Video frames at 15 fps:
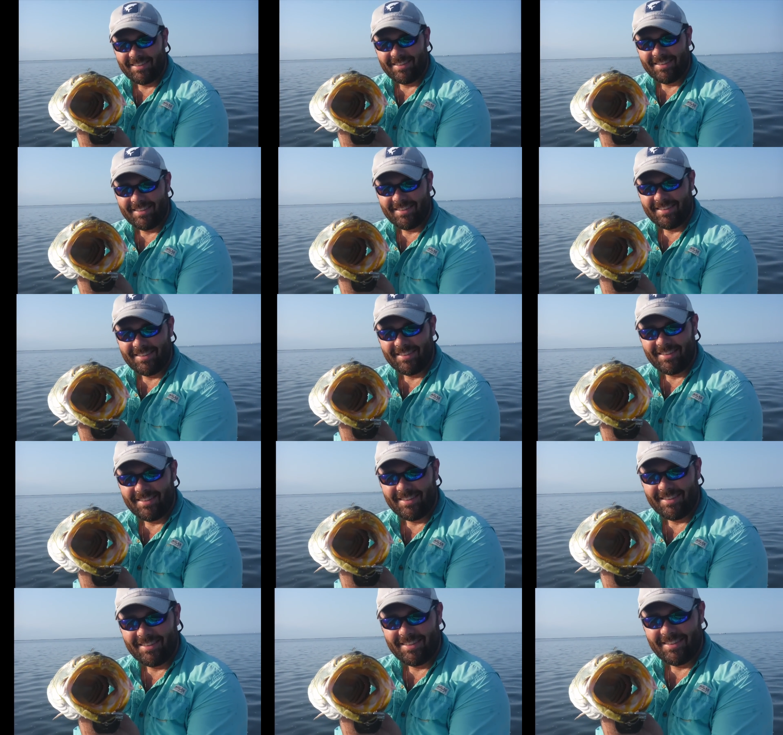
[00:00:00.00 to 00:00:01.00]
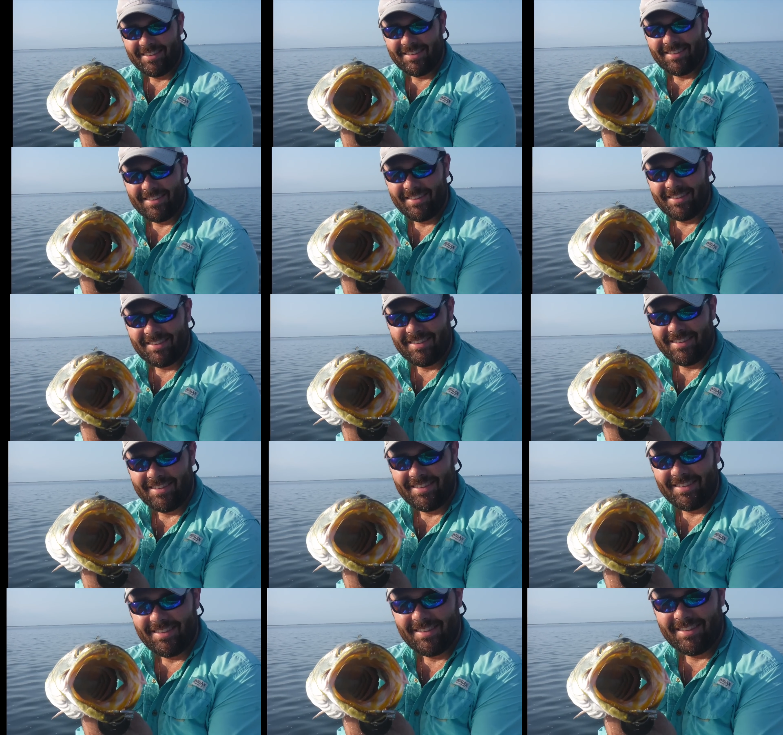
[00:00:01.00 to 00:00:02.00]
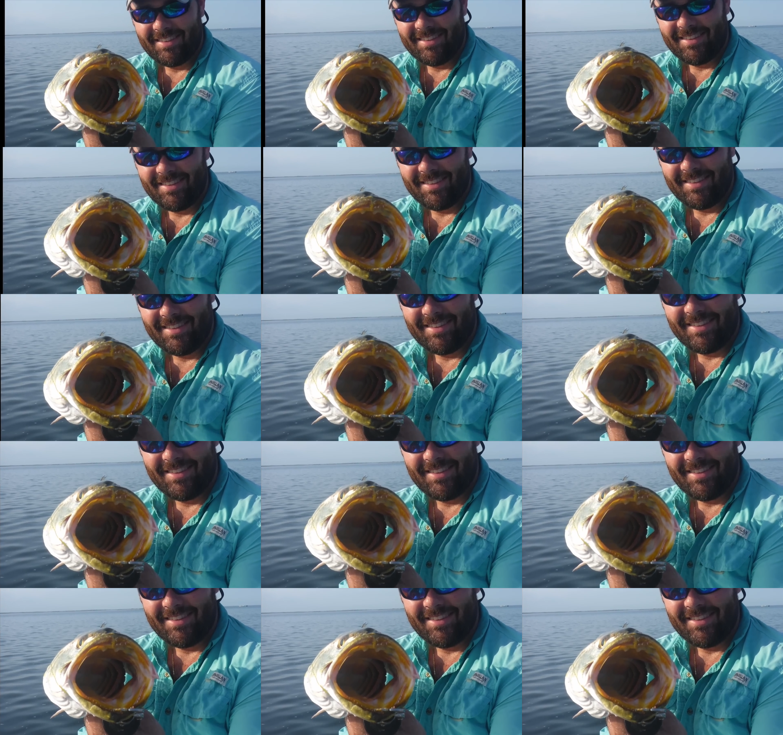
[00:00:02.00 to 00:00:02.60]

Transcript: Nobody speaks.